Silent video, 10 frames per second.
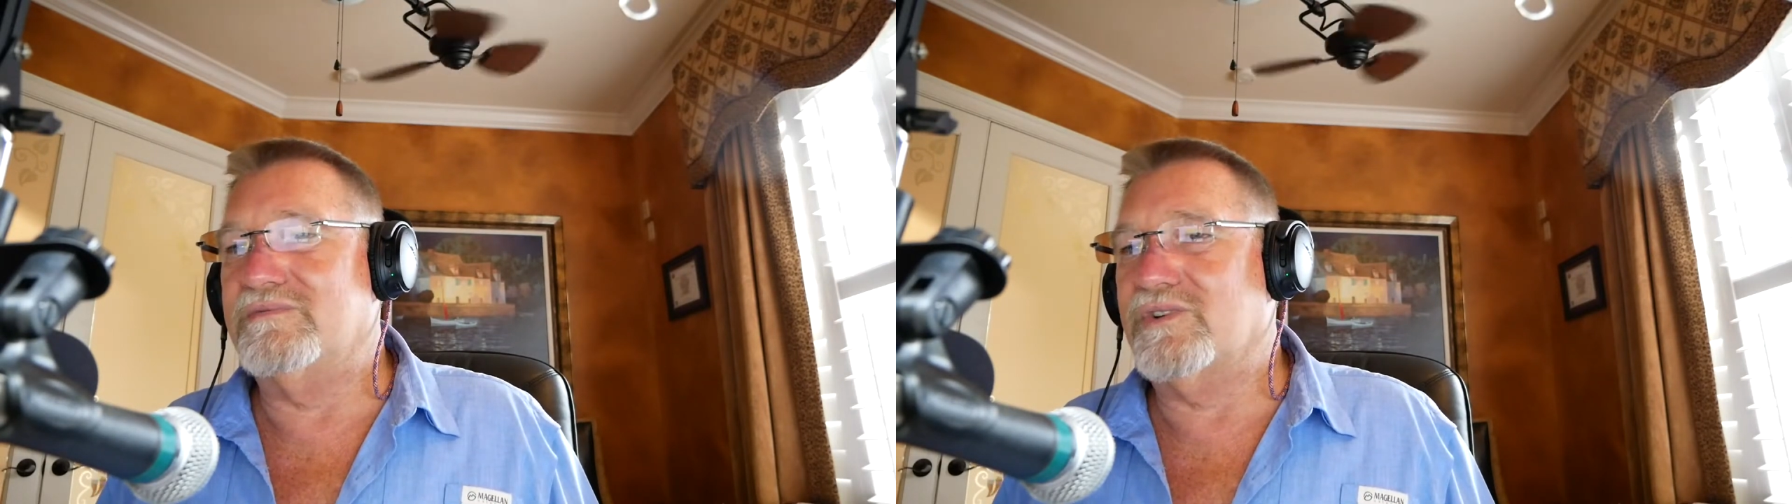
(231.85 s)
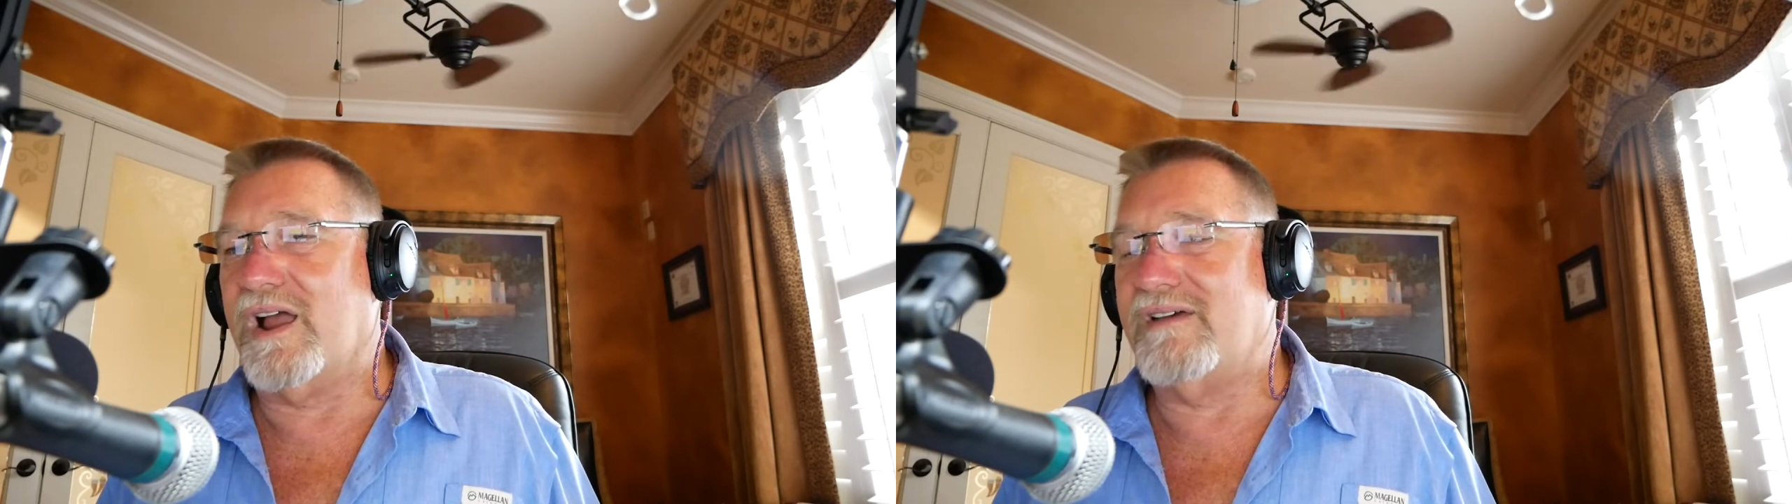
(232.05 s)

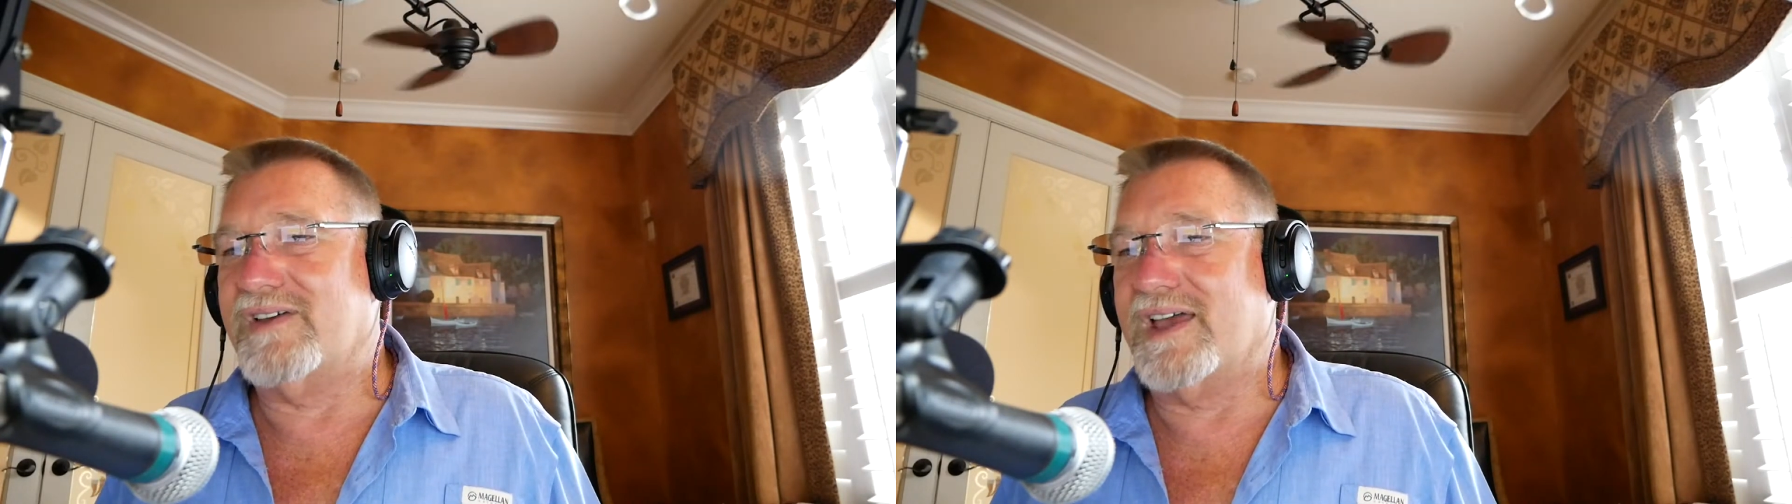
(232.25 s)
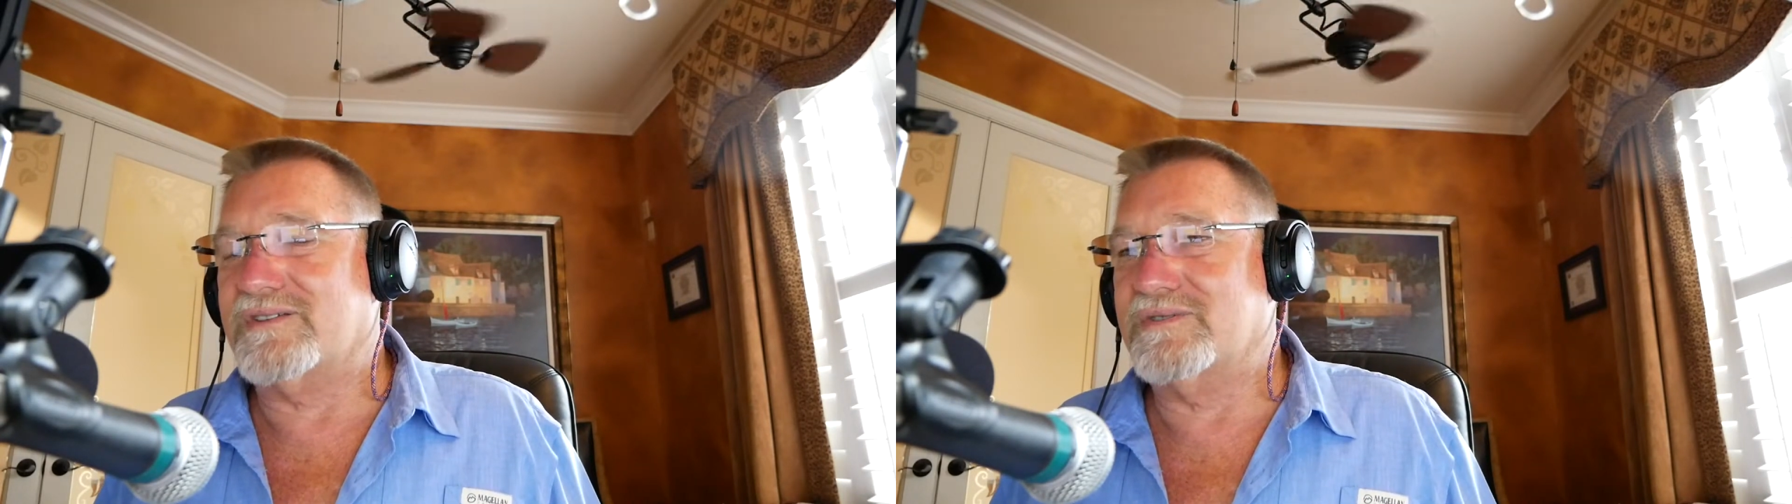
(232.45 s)
drive
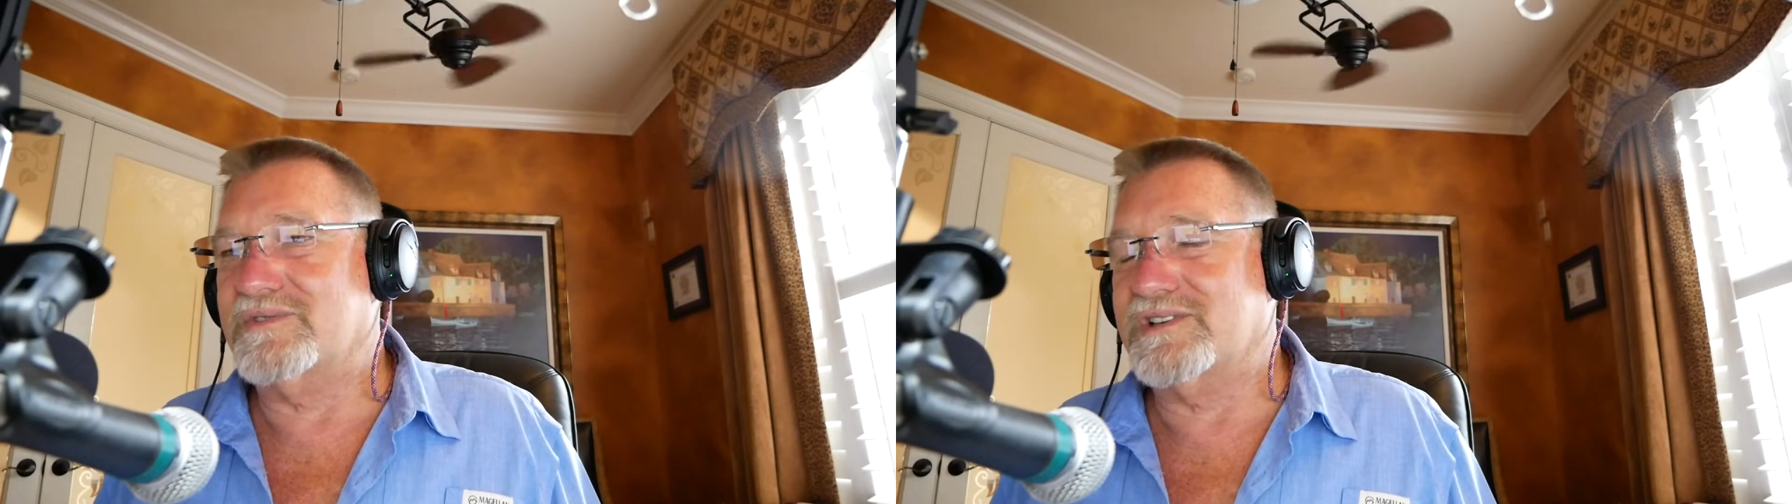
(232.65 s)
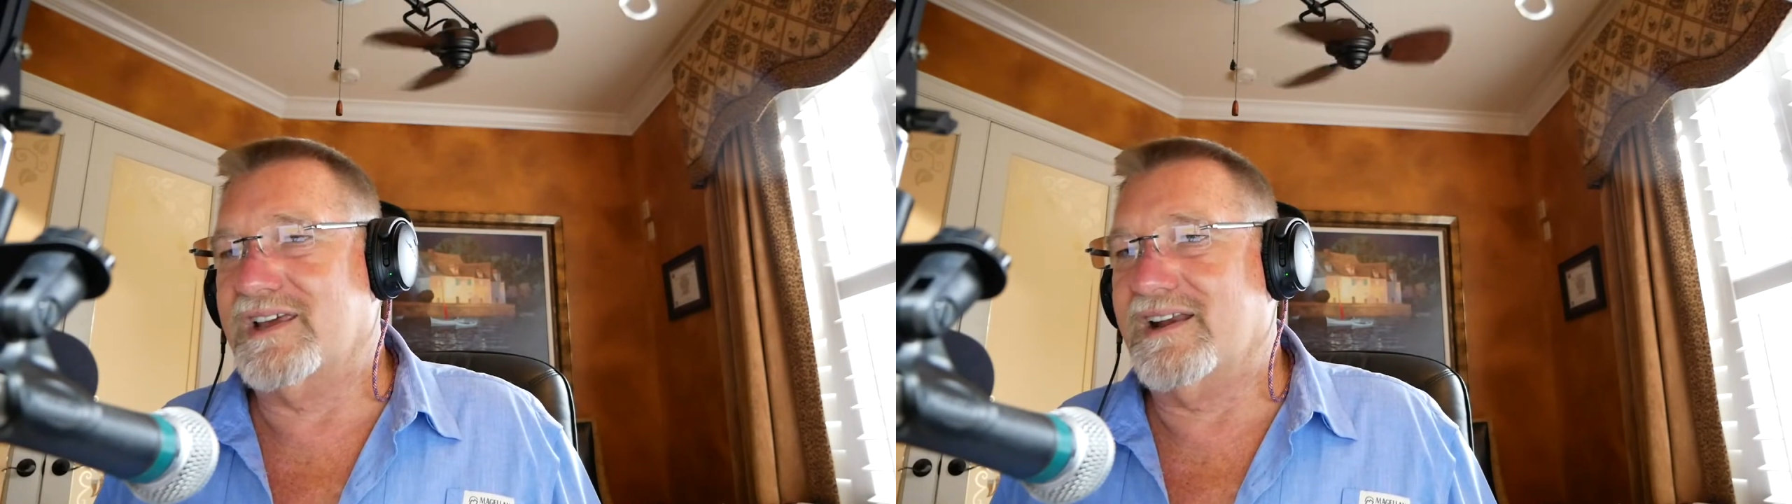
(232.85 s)

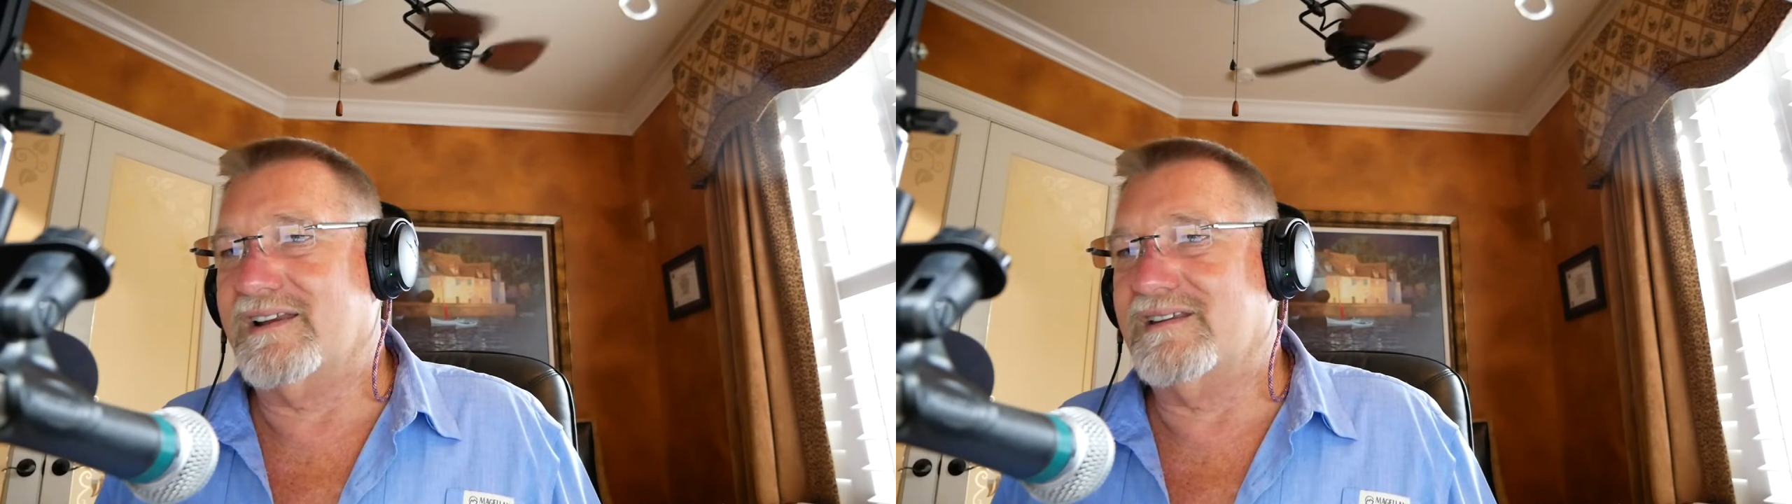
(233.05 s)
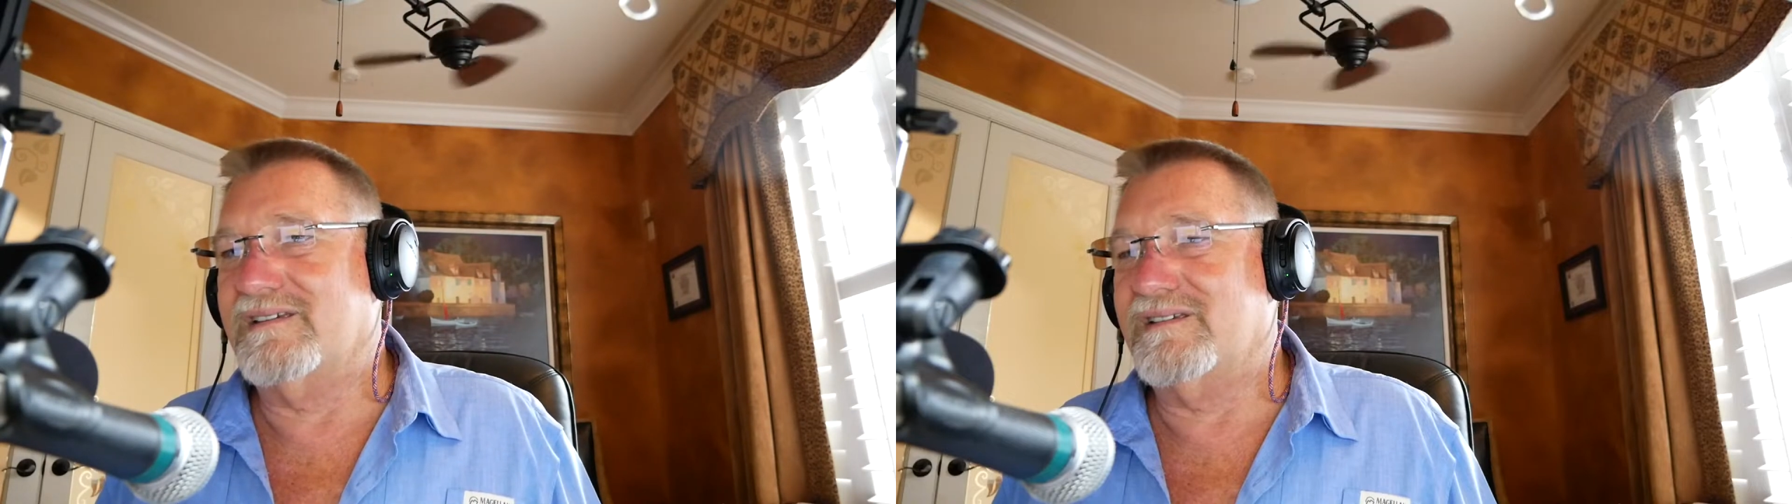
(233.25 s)
axles in
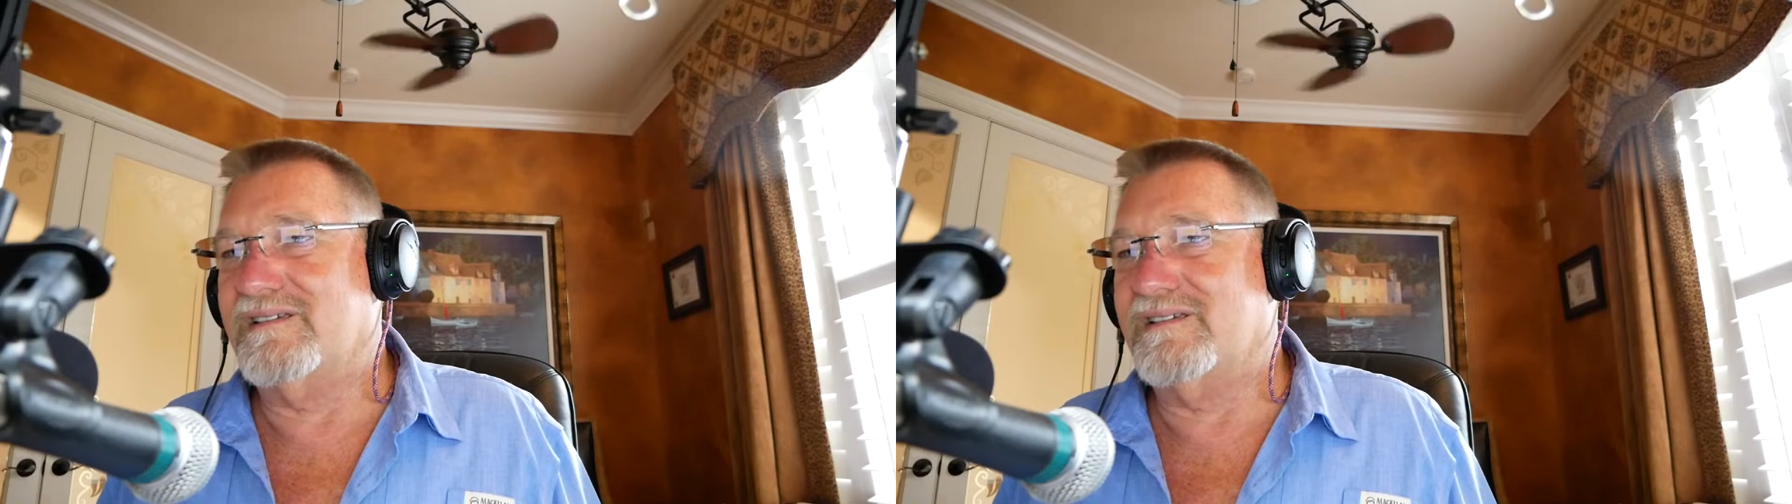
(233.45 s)
it?